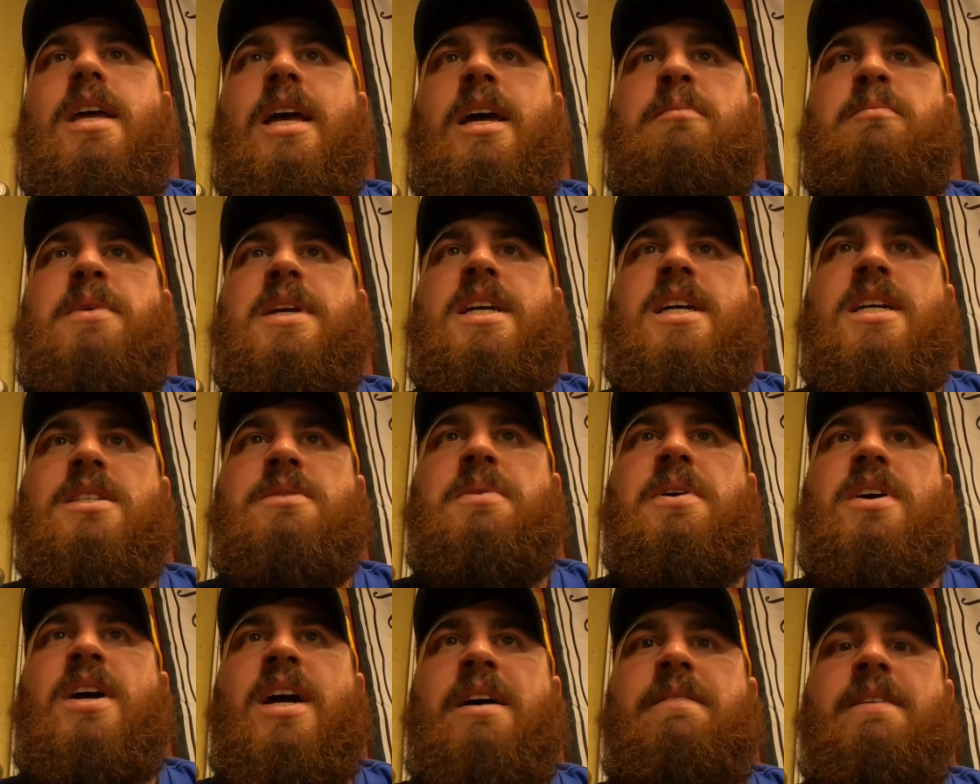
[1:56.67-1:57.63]
and because
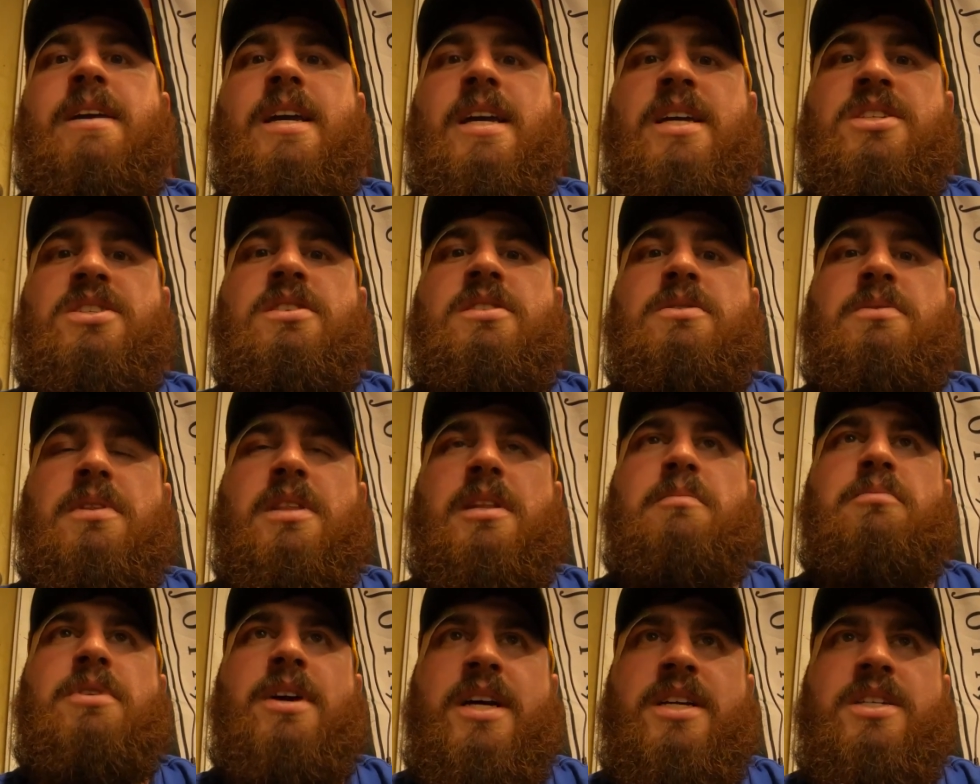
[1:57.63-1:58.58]
we were having issues with
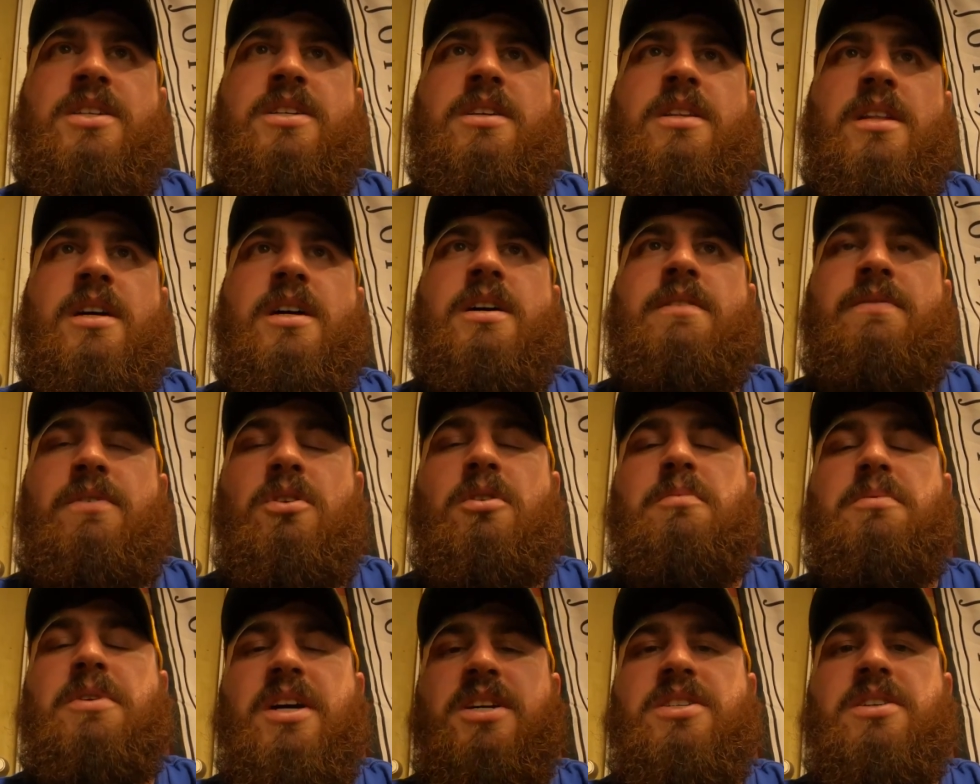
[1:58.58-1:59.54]
the
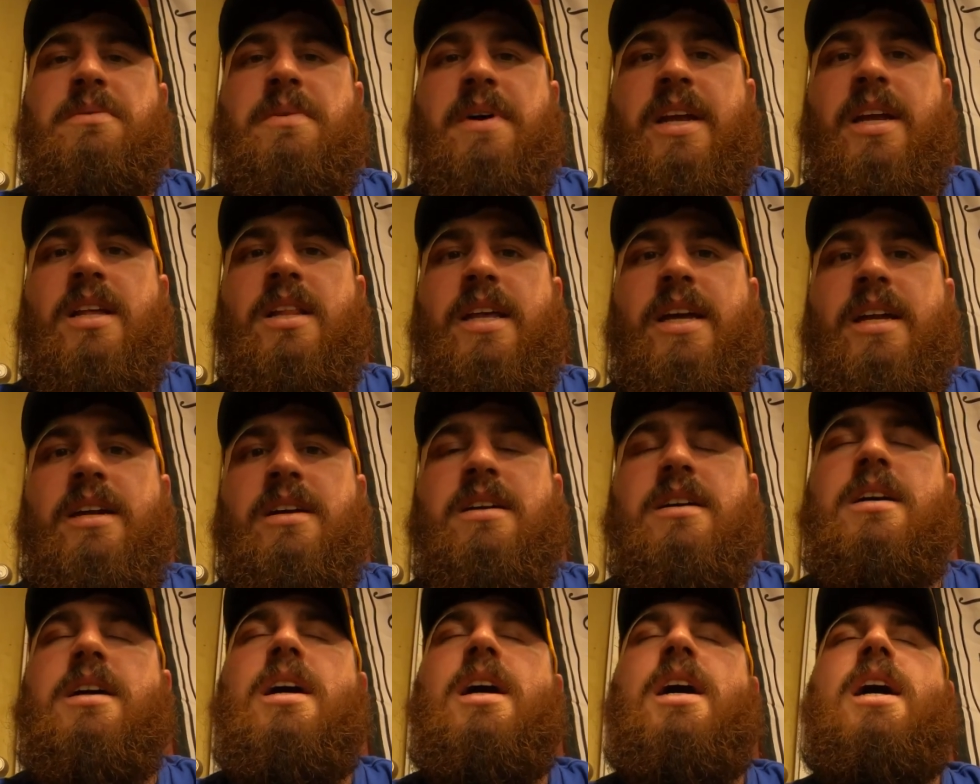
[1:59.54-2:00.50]
fuel pressure regulator,